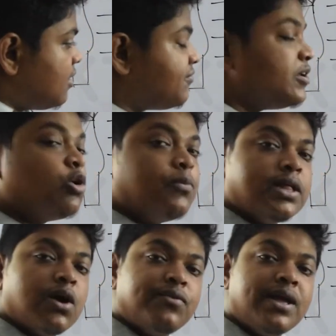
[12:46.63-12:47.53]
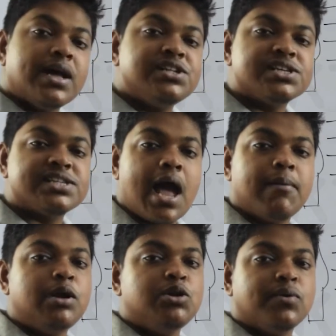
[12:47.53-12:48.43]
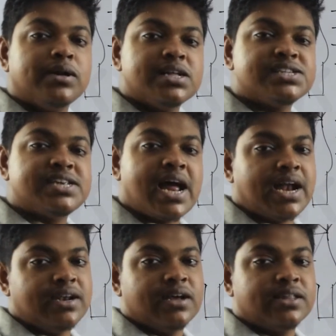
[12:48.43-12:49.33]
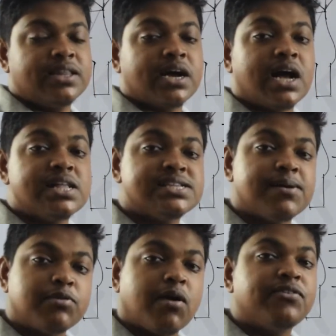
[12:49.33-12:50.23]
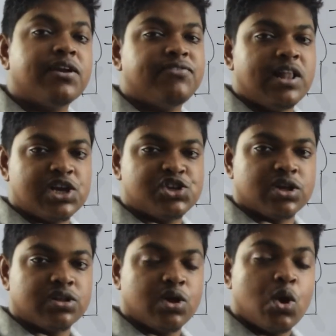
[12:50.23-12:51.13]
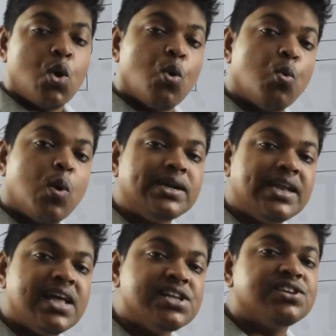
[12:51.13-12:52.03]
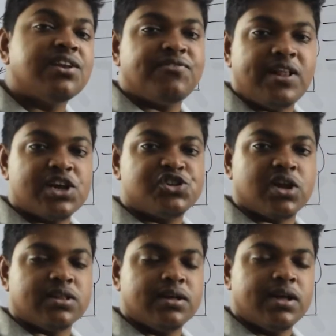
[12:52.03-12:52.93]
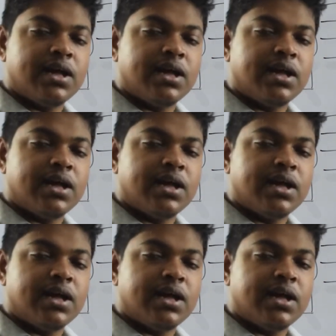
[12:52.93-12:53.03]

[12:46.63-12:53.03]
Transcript: phenomena, we are just able to understand the concept of reflection. What is reflection?